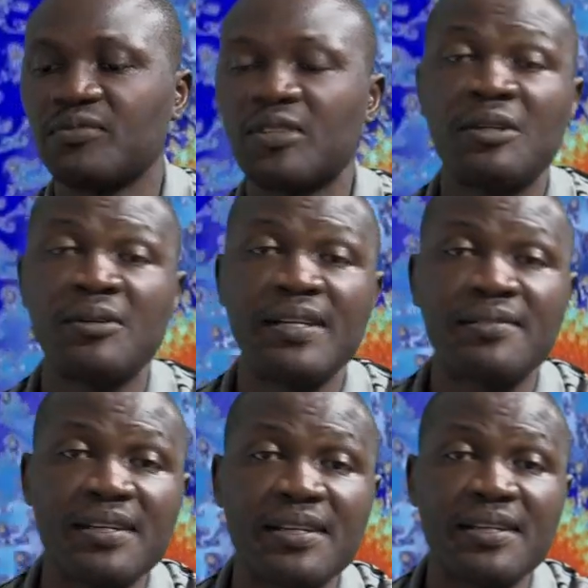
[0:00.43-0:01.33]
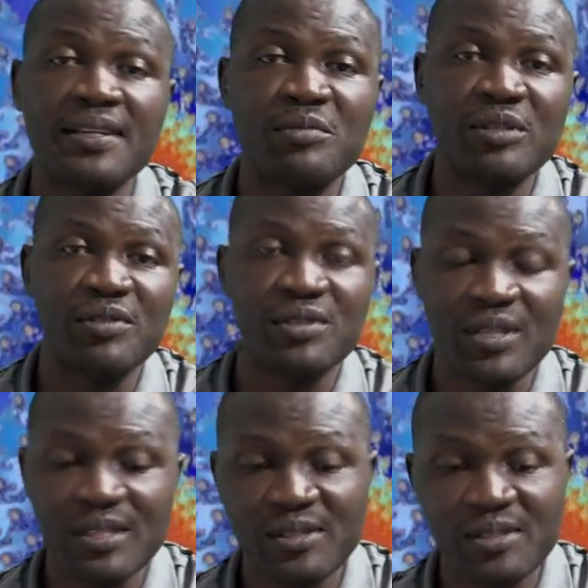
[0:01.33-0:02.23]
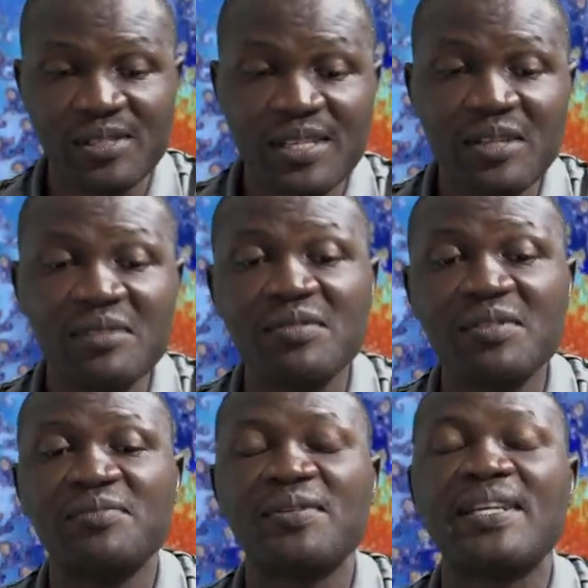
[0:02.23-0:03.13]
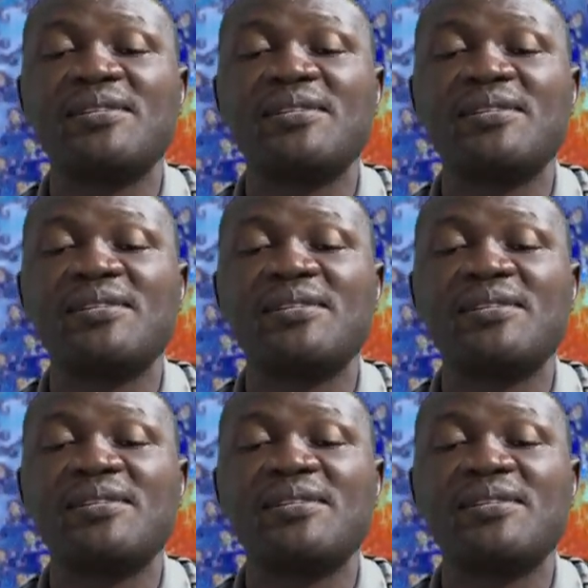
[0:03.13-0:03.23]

All right, thank you very much for joining us. The governor of Edo